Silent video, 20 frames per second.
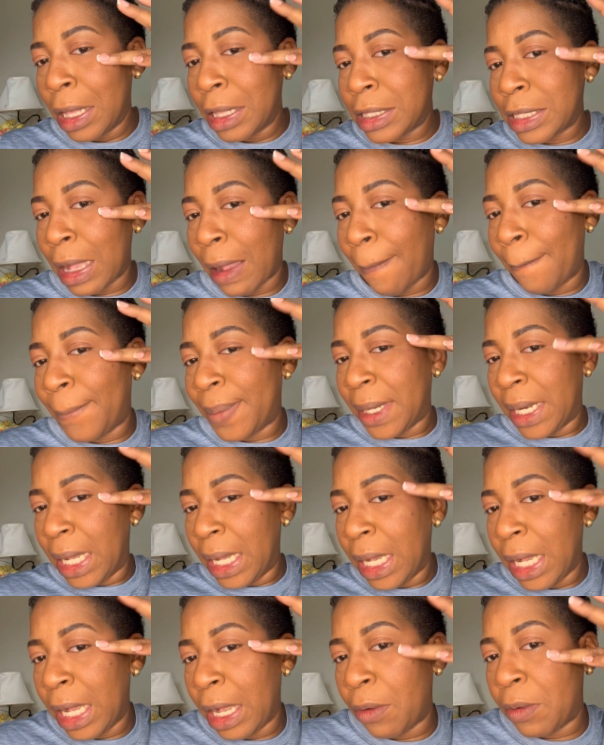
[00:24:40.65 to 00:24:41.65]
Tap it
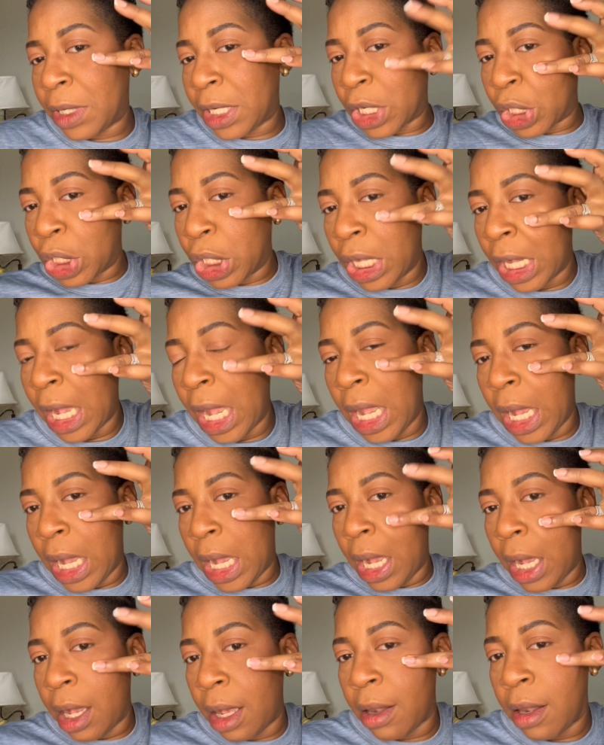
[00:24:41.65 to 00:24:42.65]
in with the good
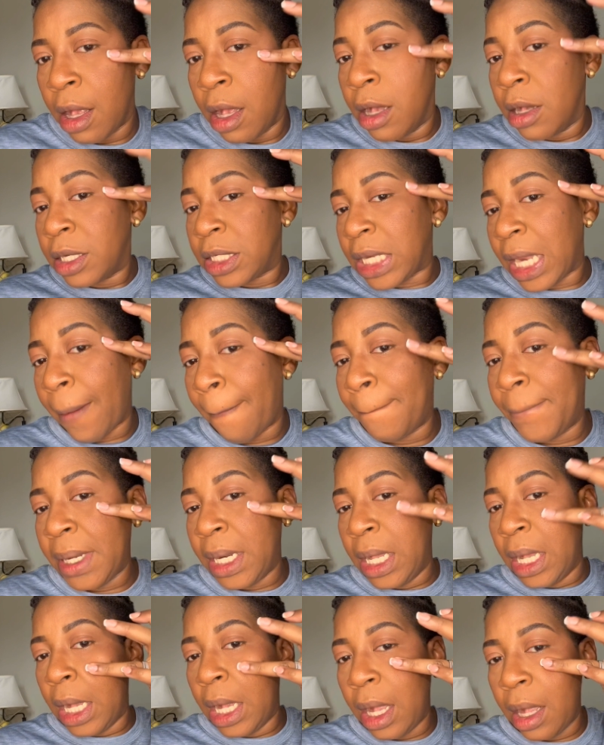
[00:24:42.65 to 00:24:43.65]
hand. Tap it
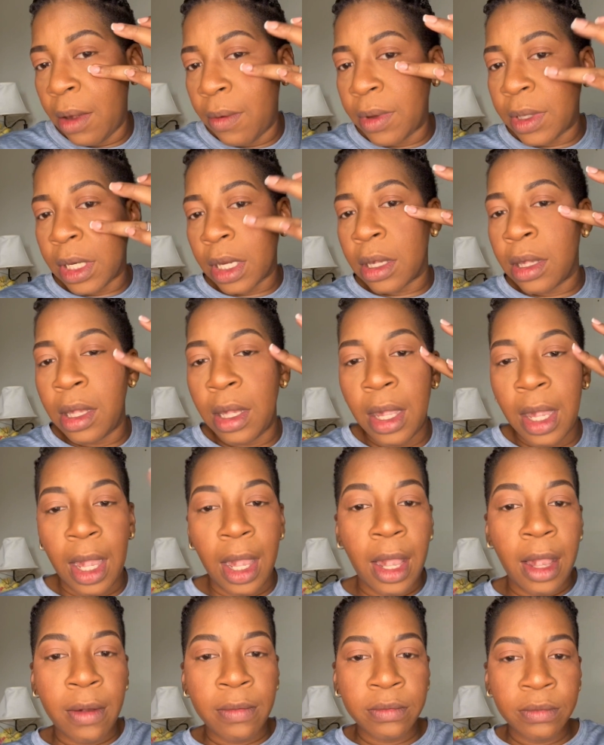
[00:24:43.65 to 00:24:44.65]
in with the good
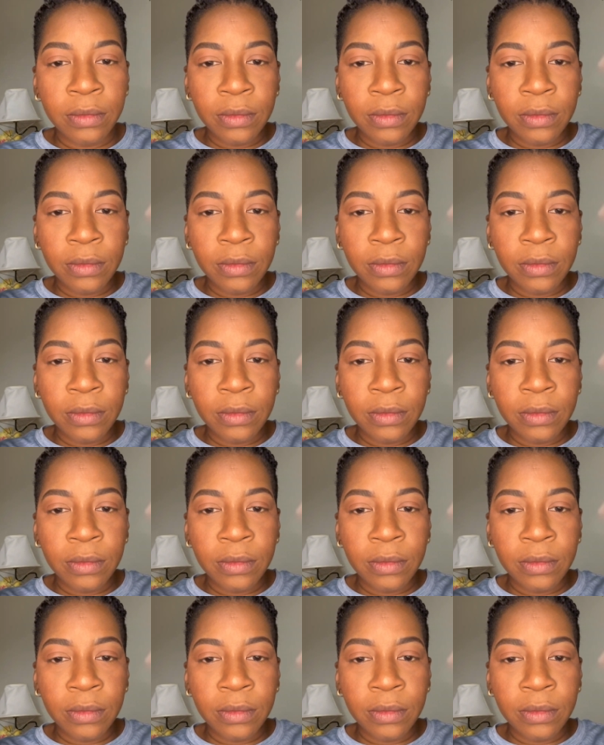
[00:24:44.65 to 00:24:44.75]
hand.